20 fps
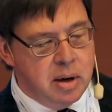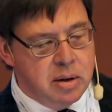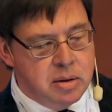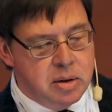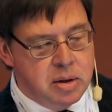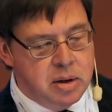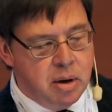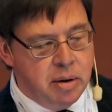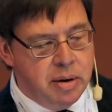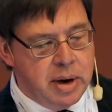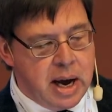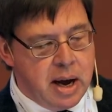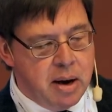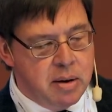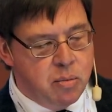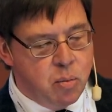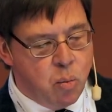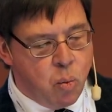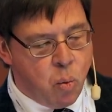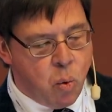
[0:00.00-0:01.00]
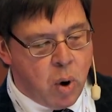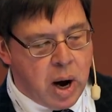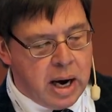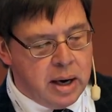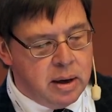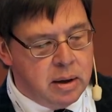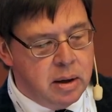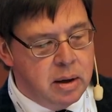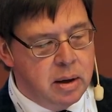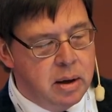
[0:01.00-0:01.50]
still not
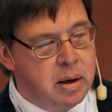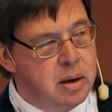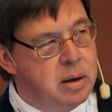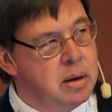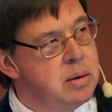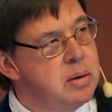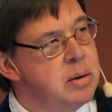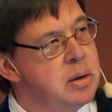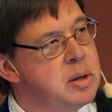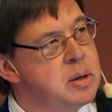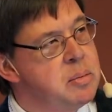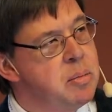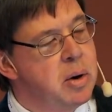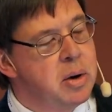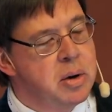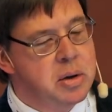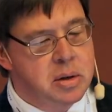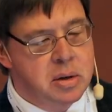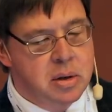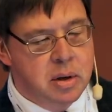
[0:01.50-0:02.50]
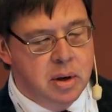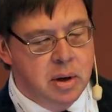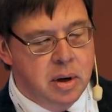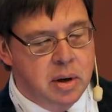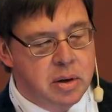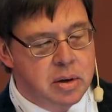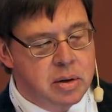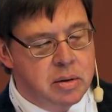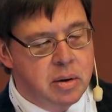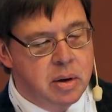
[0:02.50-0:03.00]
widely dispersed in
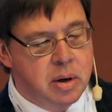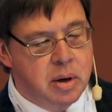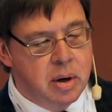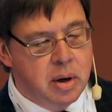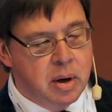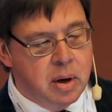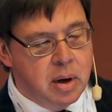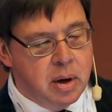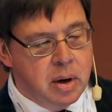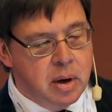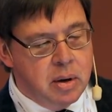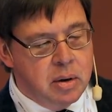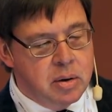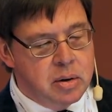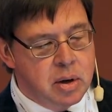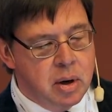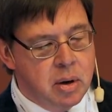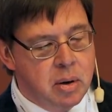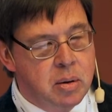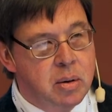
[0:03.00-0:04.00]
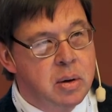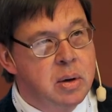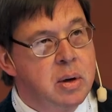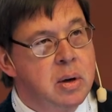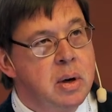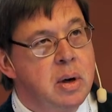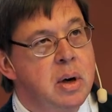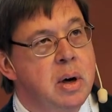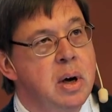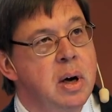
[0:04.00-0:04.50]
industry. So
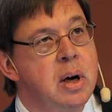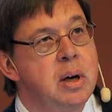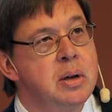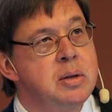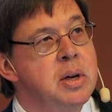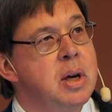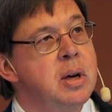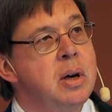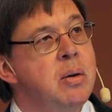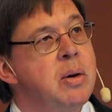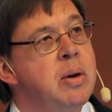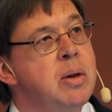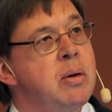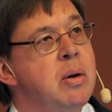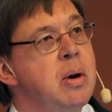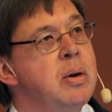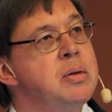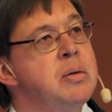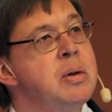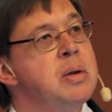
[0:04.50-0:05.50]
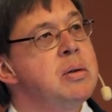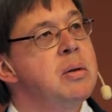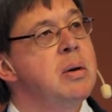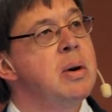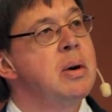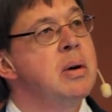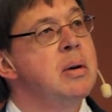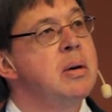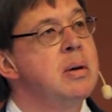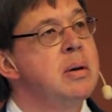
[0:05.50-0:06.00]
it's like going to the grocery
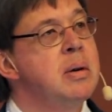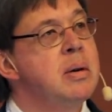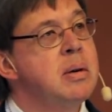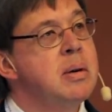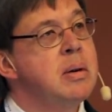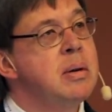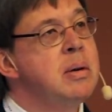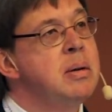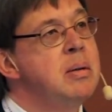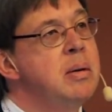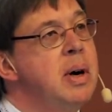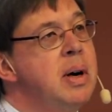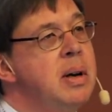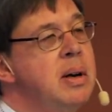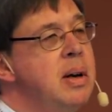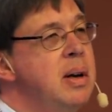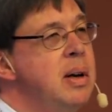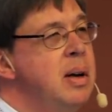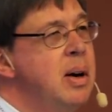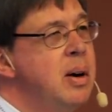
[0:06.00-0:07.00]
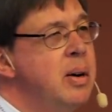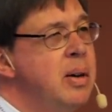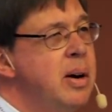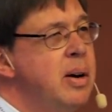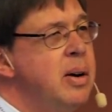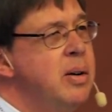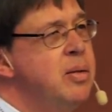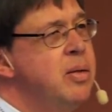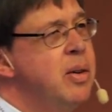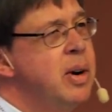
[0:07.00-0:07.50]
store, right? You go
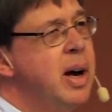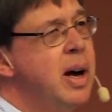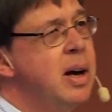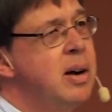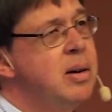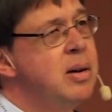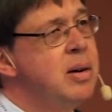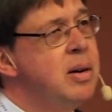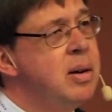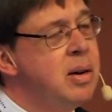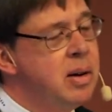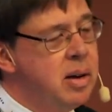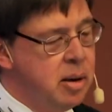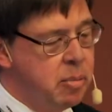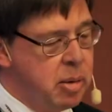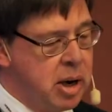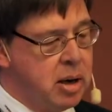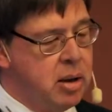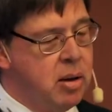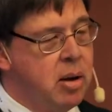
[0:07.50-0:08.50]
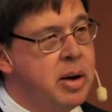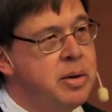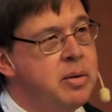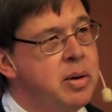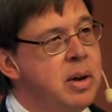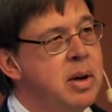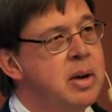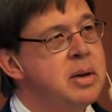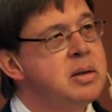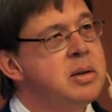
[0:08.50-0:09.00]
there, you forget, you make a
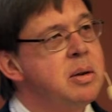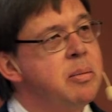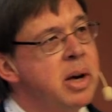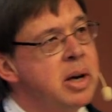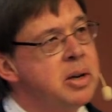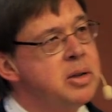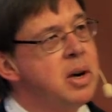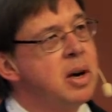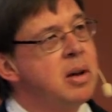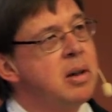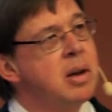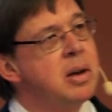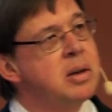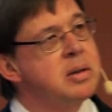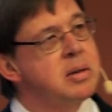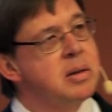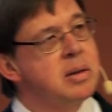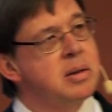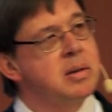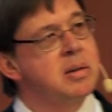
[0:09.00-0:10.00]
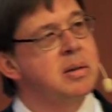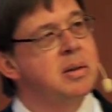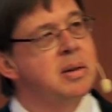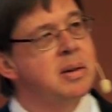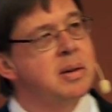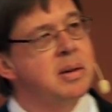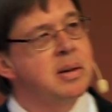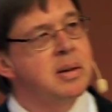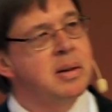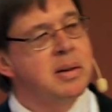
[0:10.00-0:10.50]
laundry list, you make a checklist.
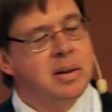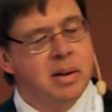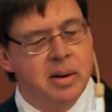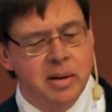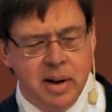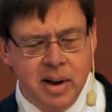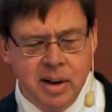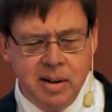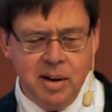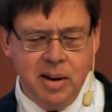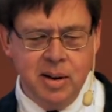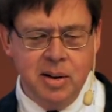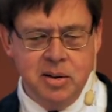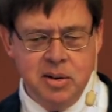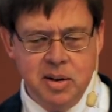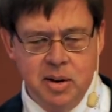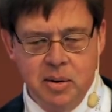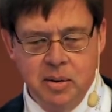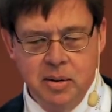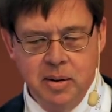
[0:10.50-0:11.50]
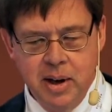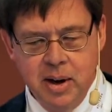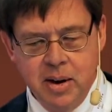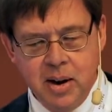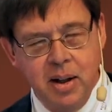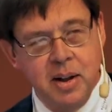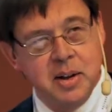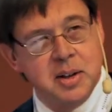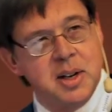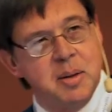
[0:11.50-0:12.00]
Okay, so they
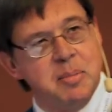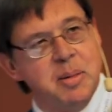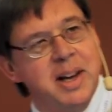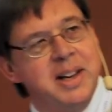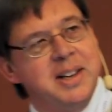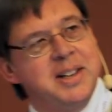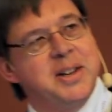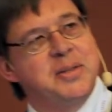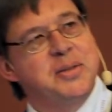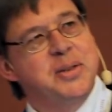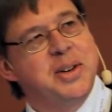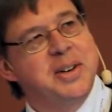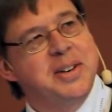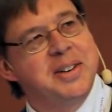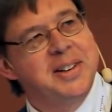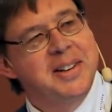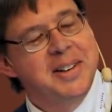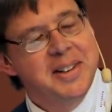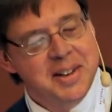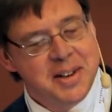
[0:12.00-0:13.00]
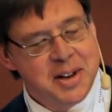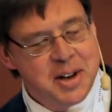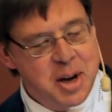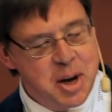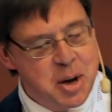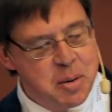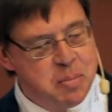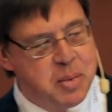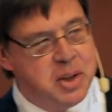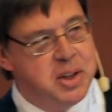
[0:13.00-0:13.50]
call it something different,
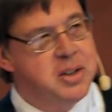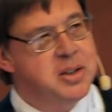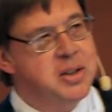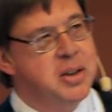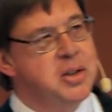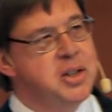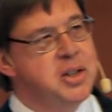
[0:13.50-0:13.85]
but these are